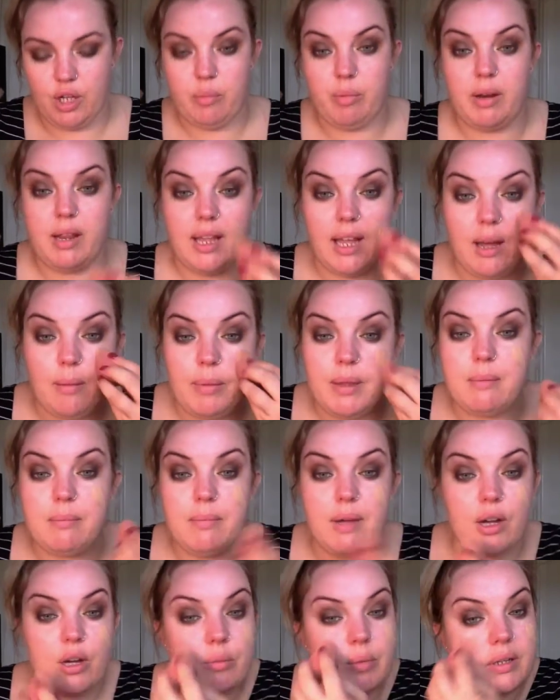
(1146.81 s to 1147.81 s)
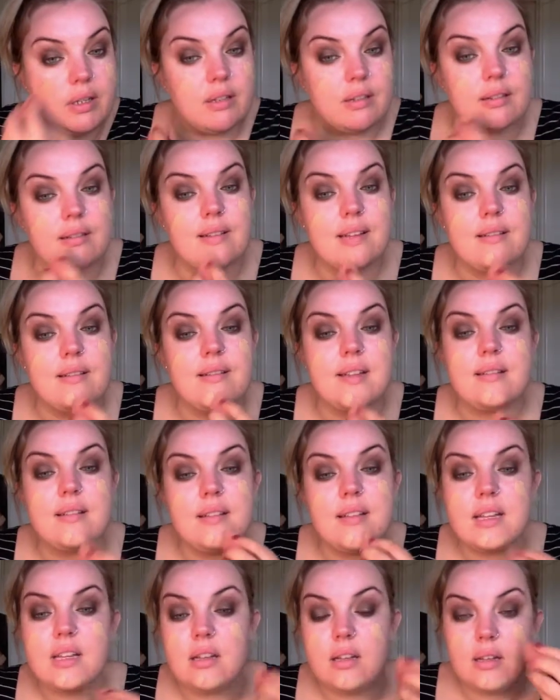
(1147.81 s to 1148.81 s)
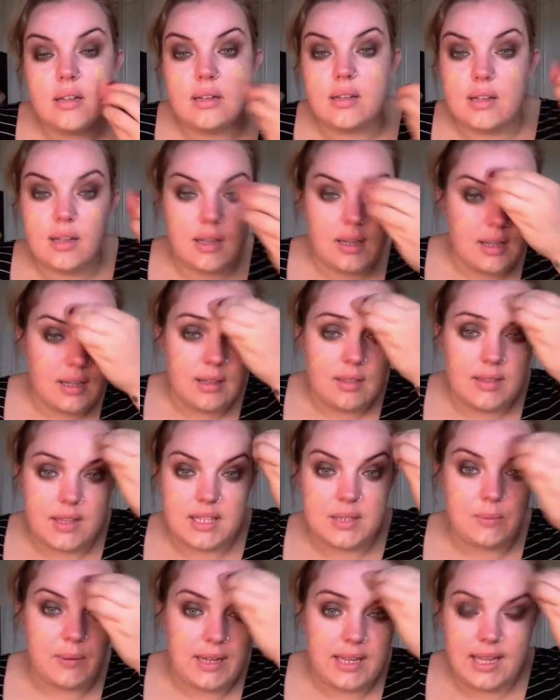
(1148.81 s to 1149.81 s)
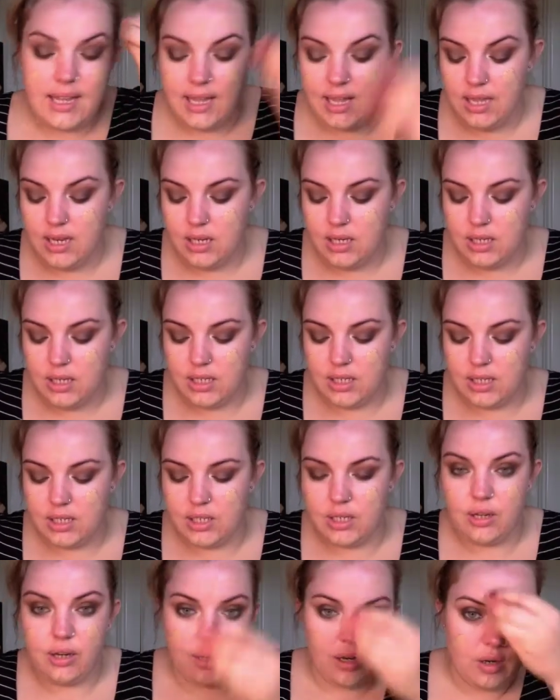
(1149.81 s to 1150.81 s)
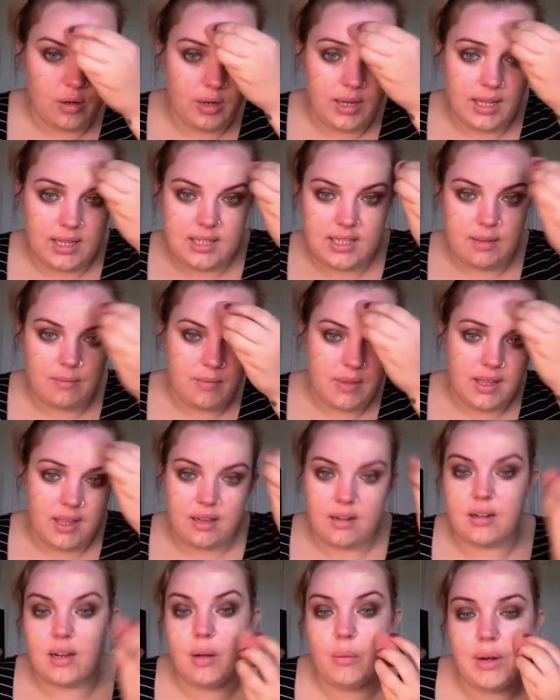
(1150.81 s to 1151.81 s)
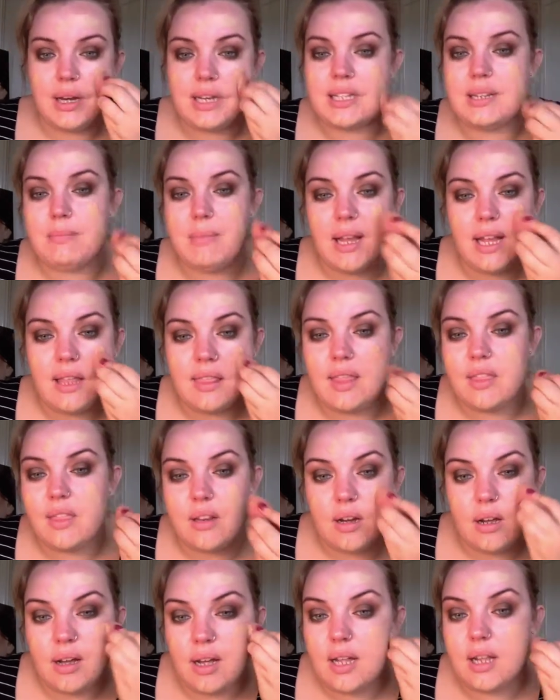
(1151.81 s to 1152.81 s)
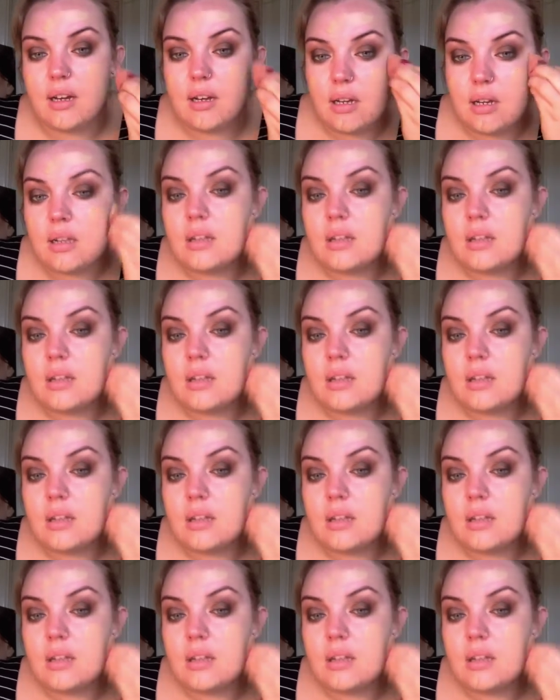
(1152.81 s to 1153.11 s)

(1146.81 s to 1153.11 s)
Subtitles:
opening up in Melbourne this weekend, so I'll get some then. I went into Mecca the other night